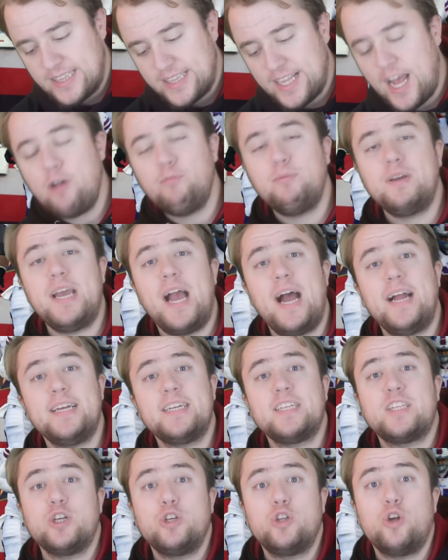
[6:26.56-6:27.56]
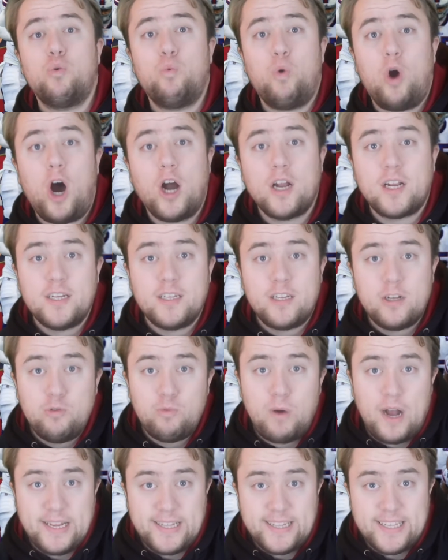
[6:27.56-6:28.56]
then we head into the Washington
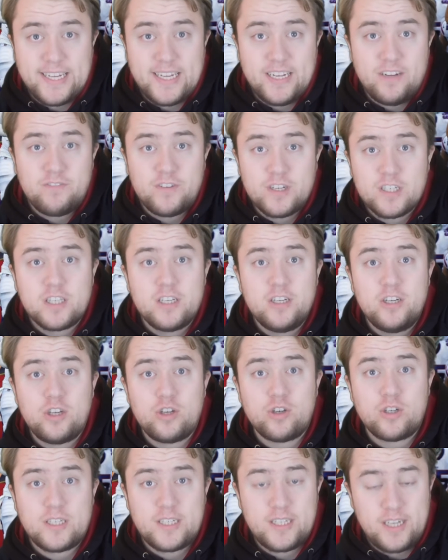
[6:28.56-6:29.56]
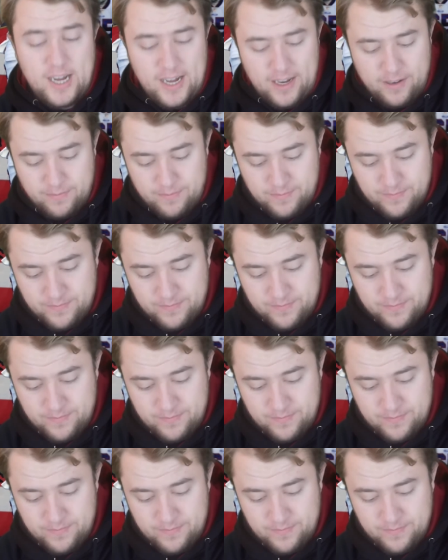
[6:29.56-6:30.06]
Redskins versus the New York Jets.